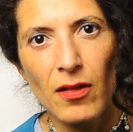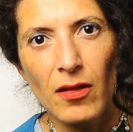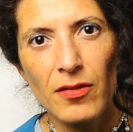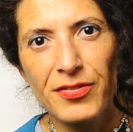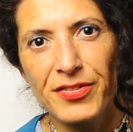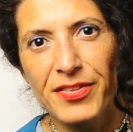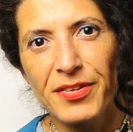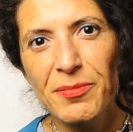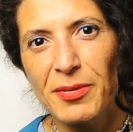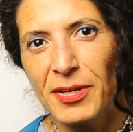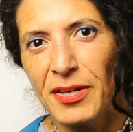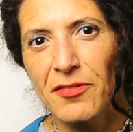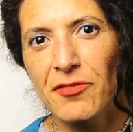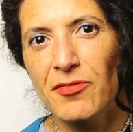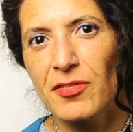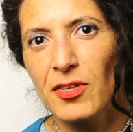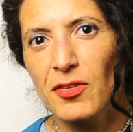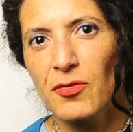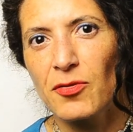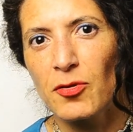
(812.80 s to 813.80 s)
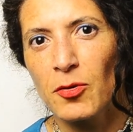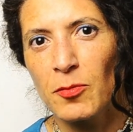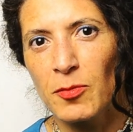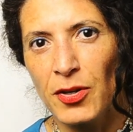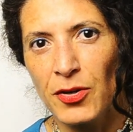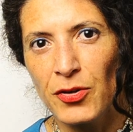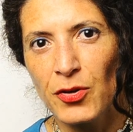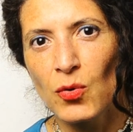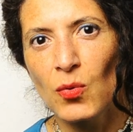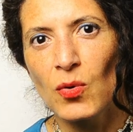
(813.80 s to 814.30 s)
the benefit from the
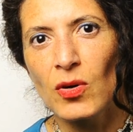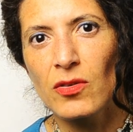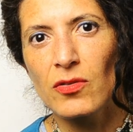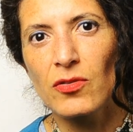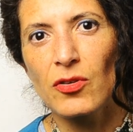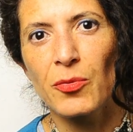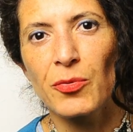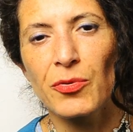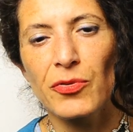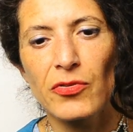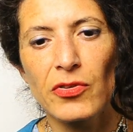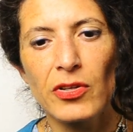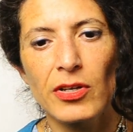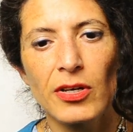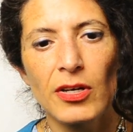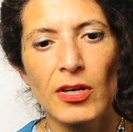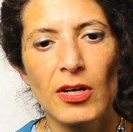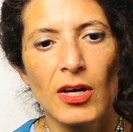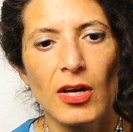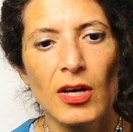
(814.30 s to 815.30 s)
new ones, obviously.